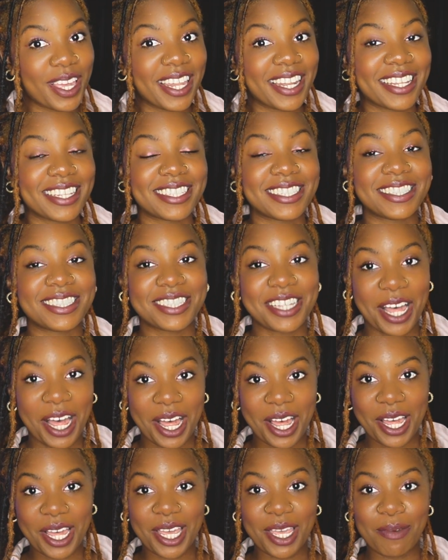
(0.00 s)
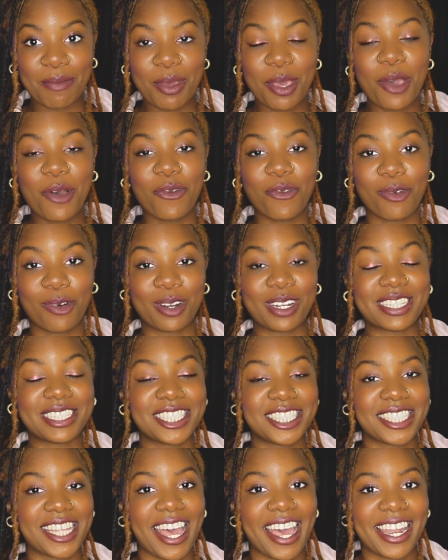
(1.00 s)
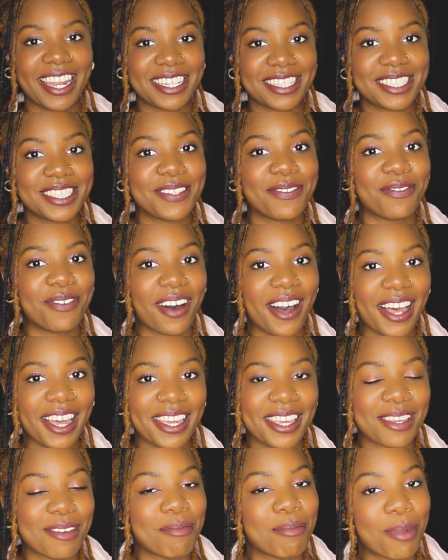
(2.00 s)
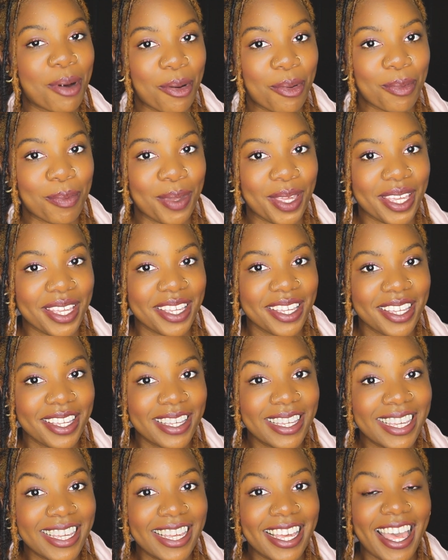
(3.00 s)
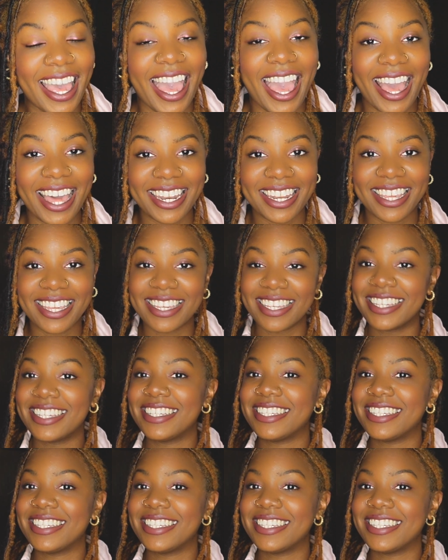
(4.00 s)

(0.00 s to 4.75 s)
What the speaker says: it is time for the satisfying moment, adding